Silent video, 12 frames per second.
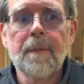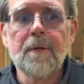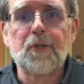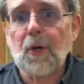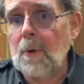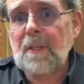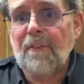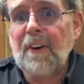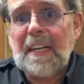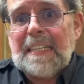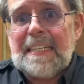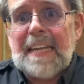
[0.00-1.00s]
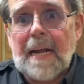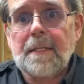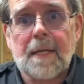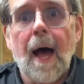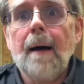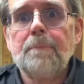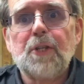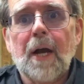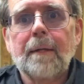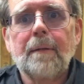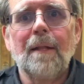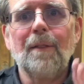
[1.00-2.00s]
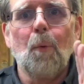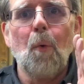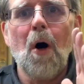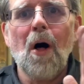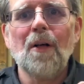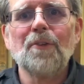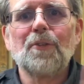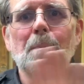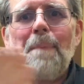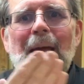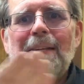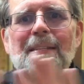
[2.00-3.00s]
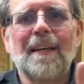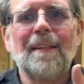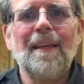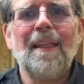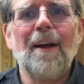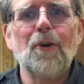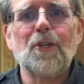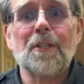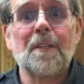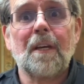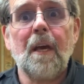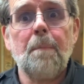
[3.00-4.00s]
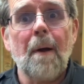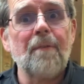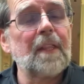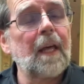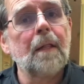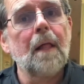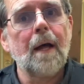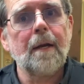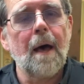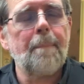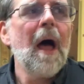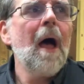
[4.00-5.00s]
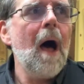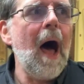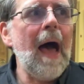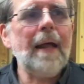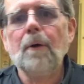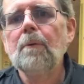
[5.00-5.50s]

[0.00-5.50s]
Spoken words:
So it's a very dense object, and the walls are basically there just to keep everything lined up. I